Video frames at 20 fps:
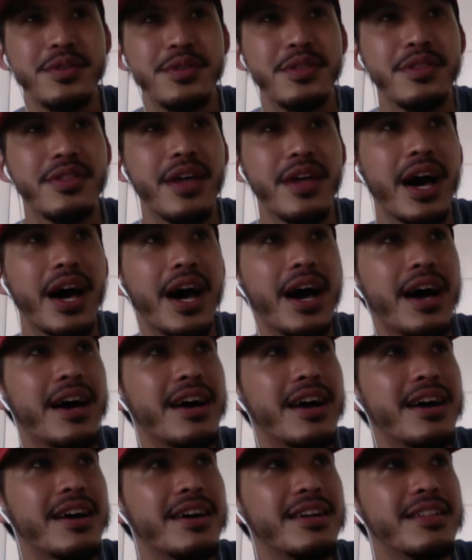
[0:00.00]
that
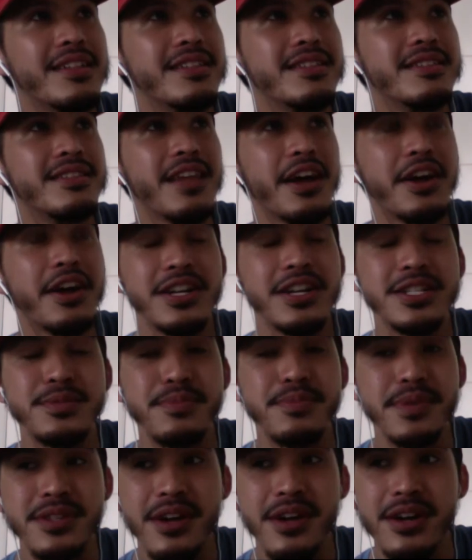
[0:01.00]
there is
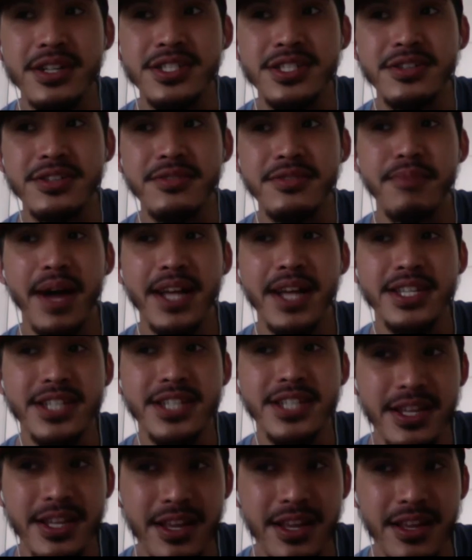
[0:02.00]
production by
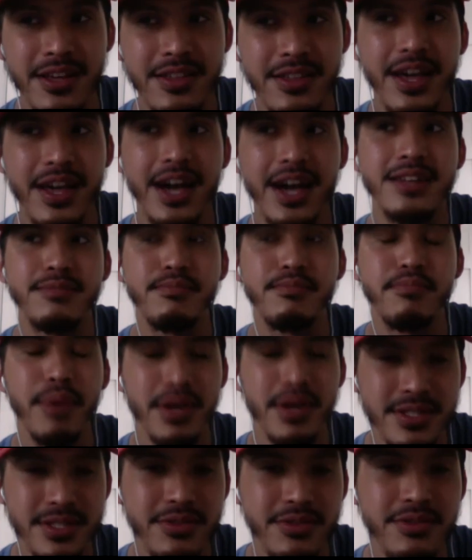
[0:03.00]
Jay Dilla that
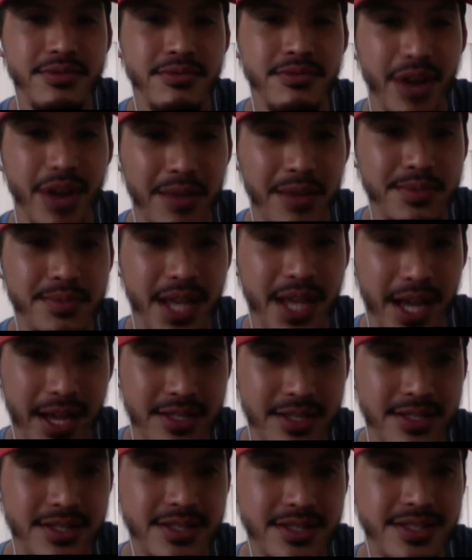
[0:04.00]
Busta Rhymes
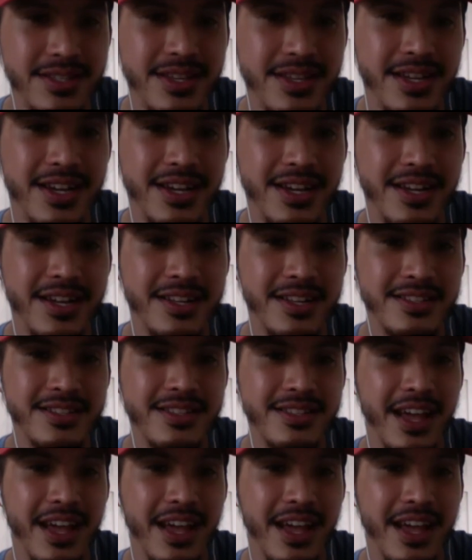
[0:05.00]
has. That